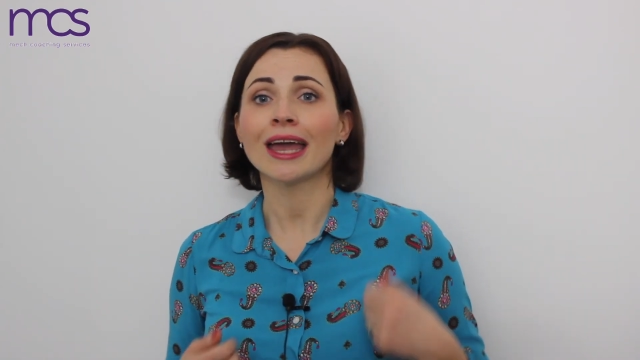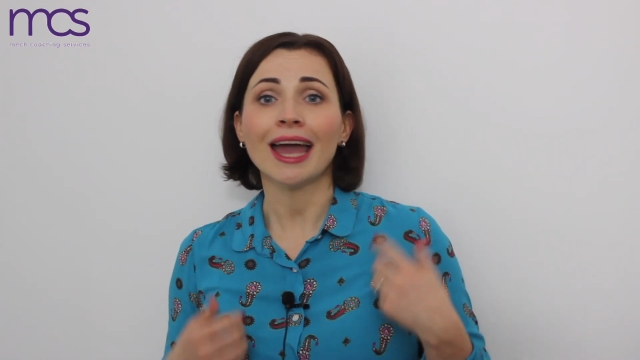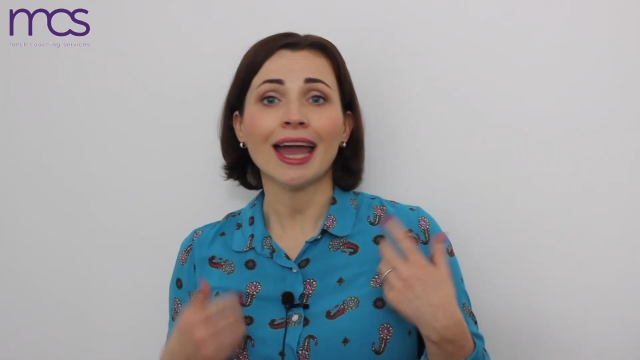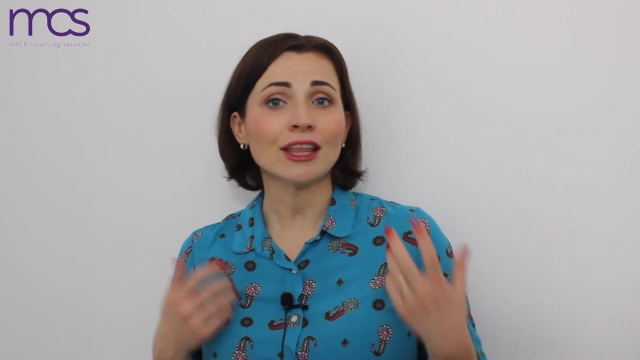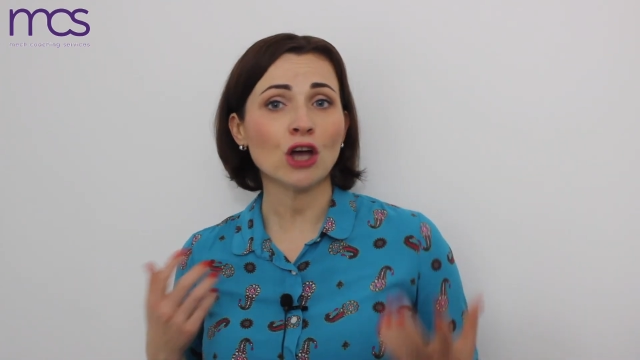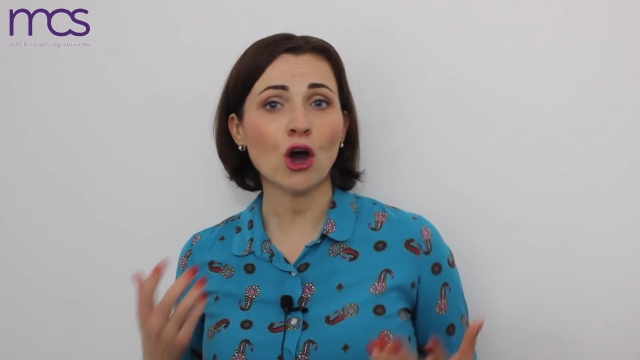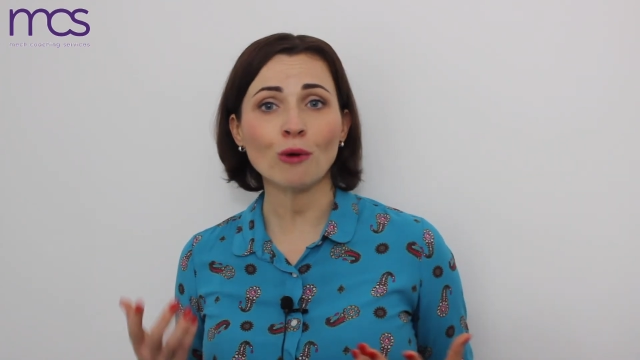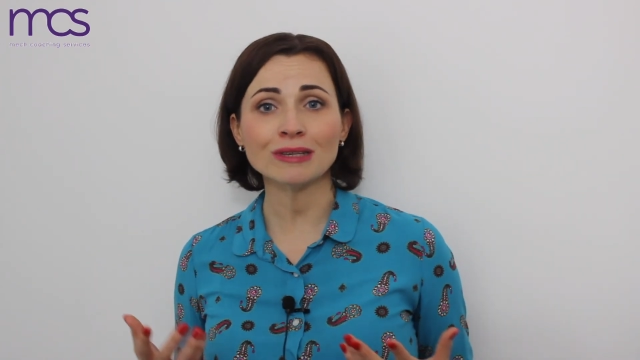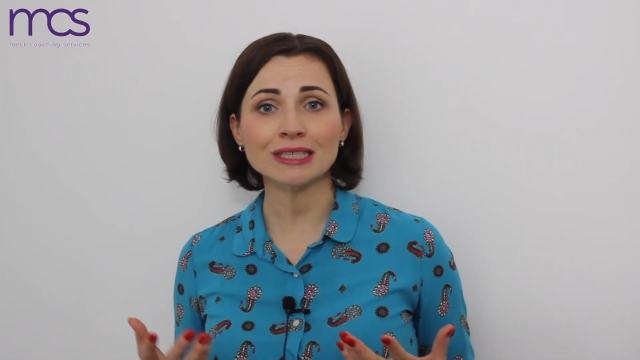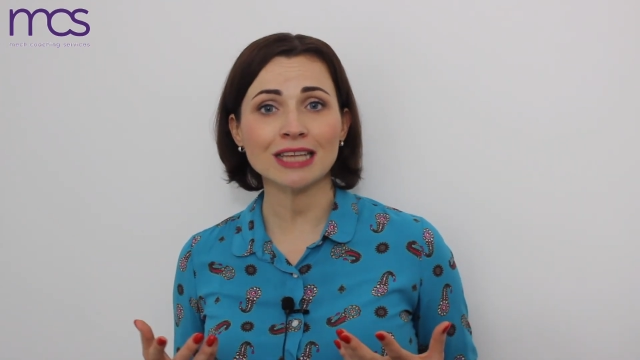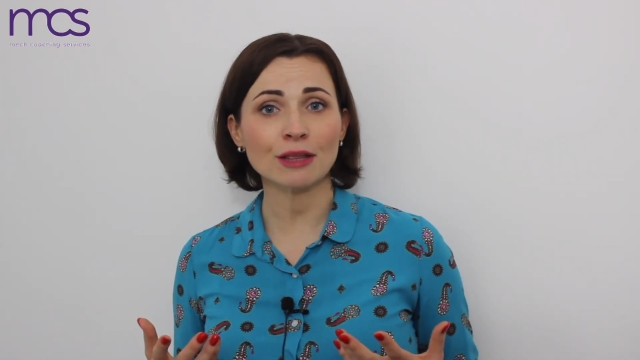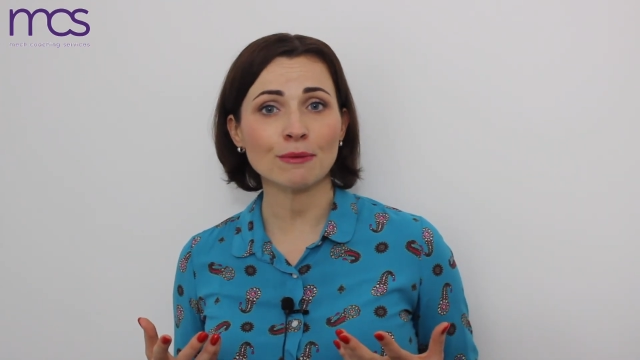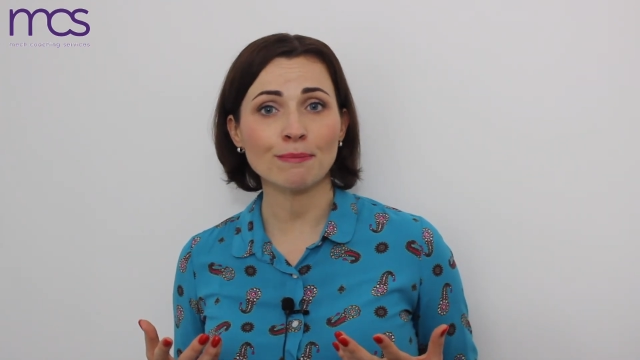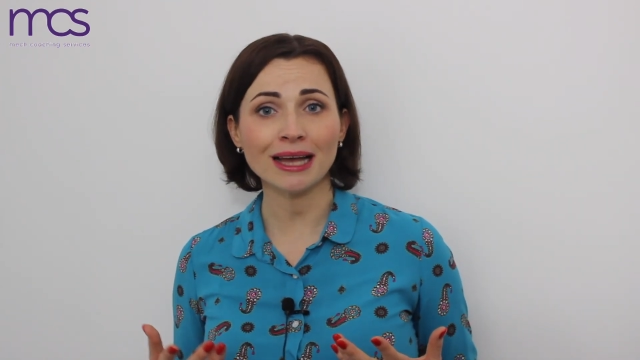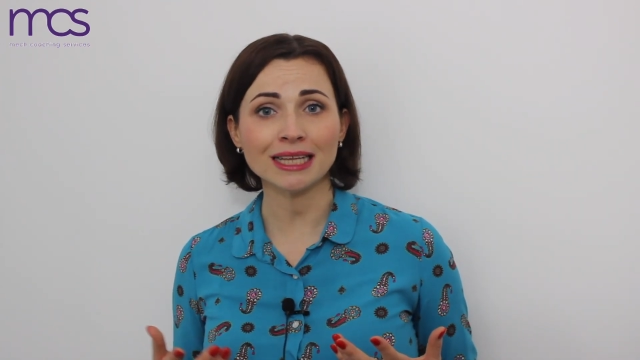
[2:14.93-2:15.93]
At home is
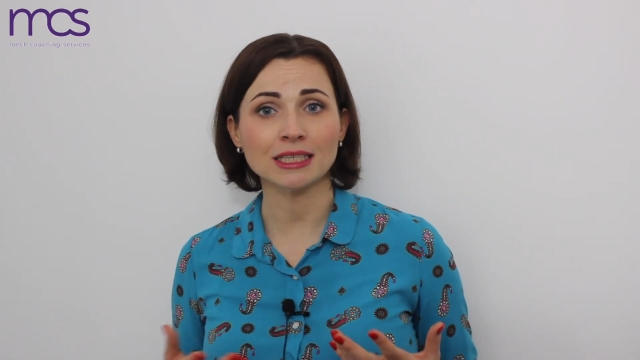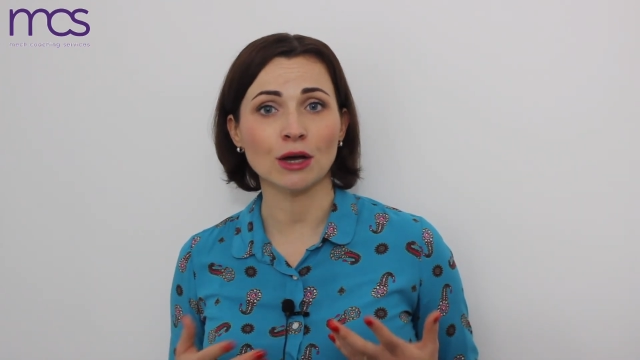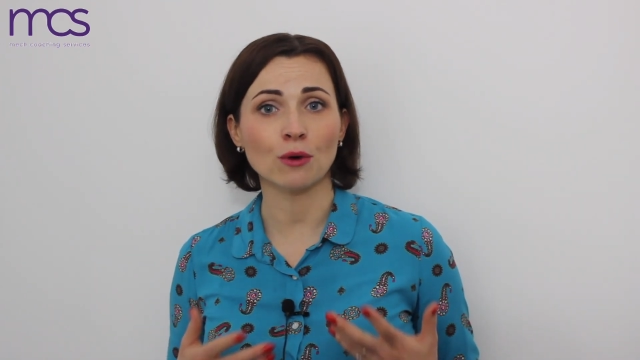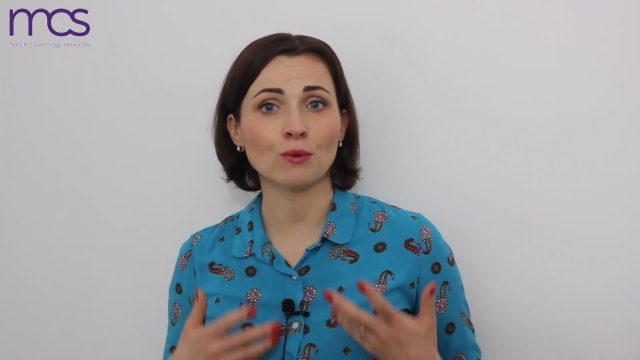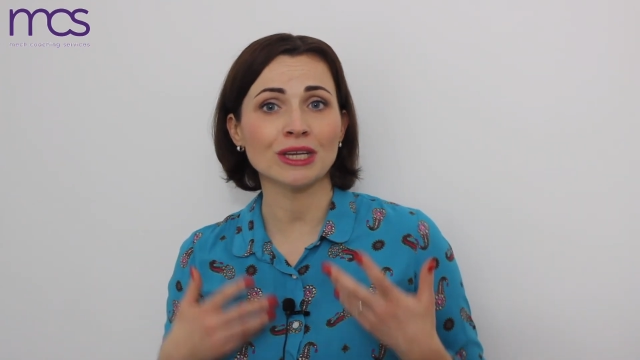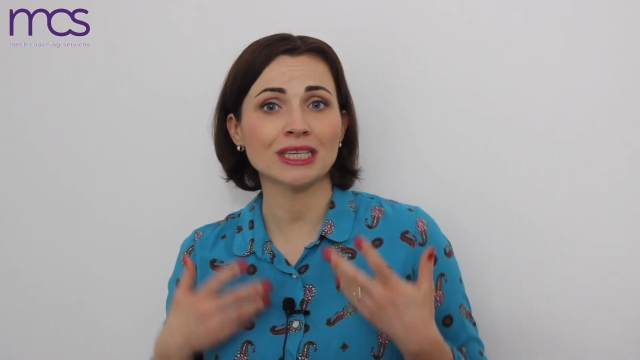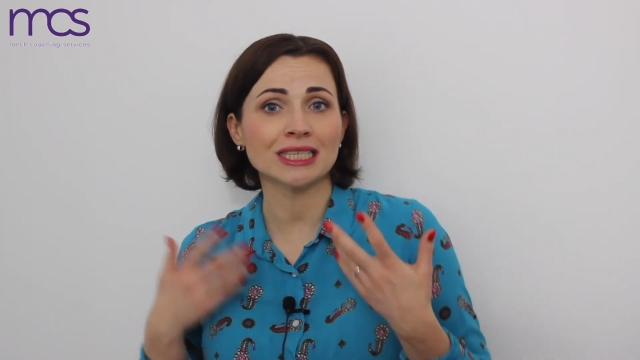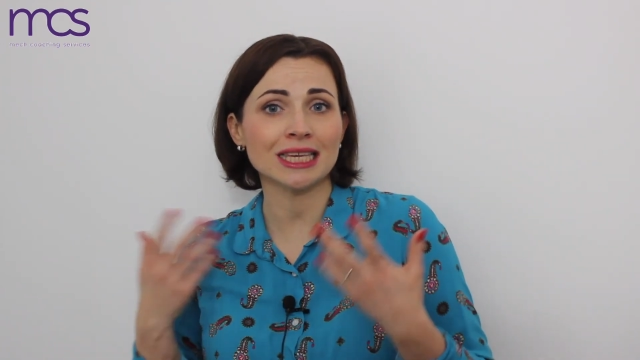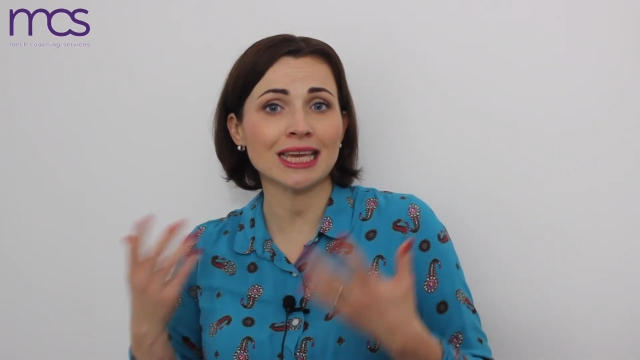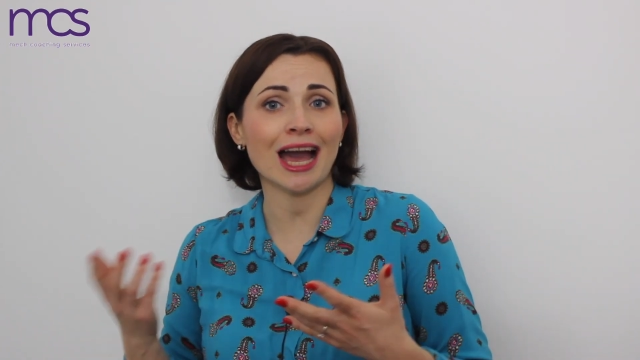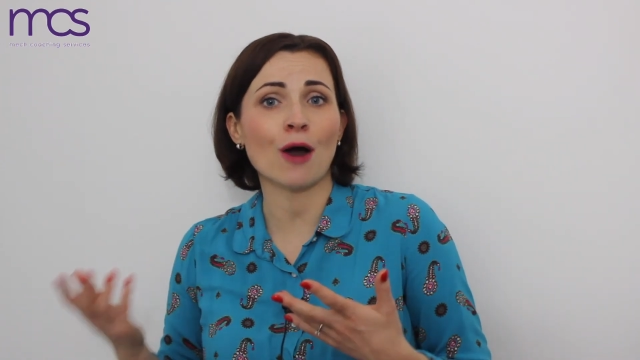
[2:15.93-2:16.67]
not better. We see